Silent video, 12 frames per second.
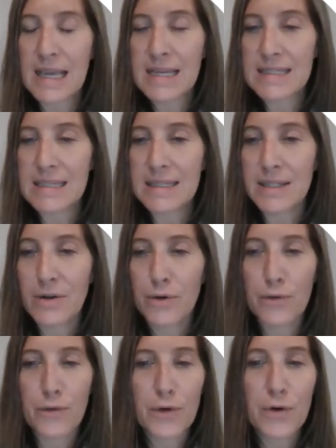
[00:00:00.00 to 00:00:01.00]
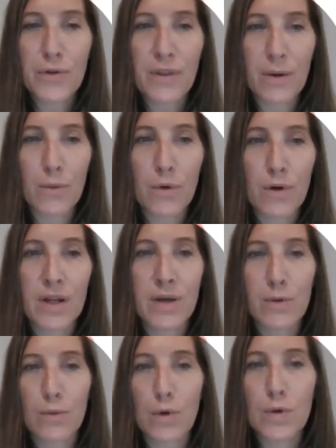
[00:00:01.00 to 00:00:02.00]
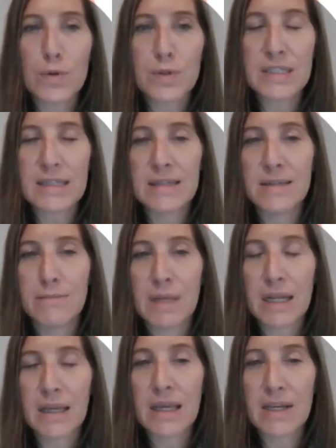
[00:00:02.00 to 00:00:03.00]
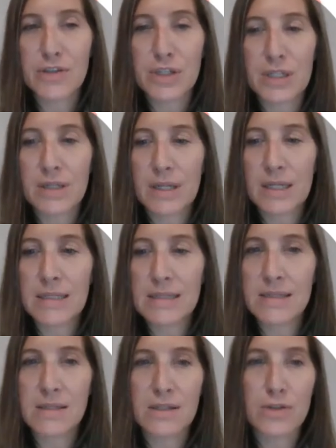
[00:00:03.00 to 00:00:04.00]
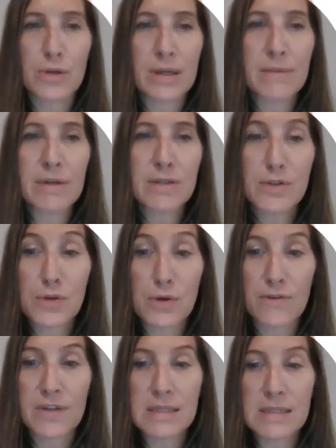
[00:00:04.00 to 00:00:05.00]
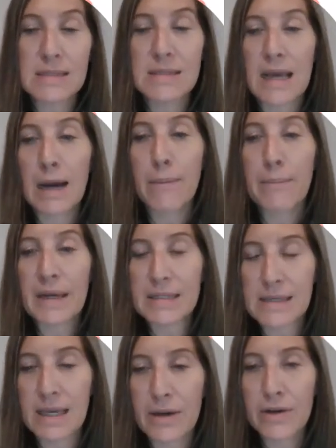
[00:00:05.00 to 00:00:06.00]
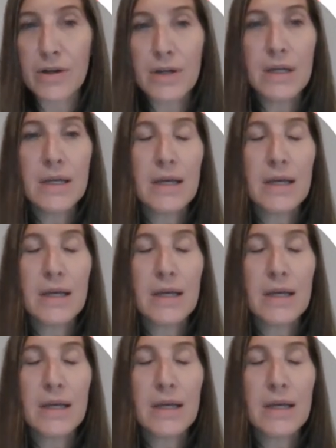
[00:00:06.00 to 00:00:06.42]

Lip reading: 18 and over that were enrolled in medication-assisted treatment services at Best Care,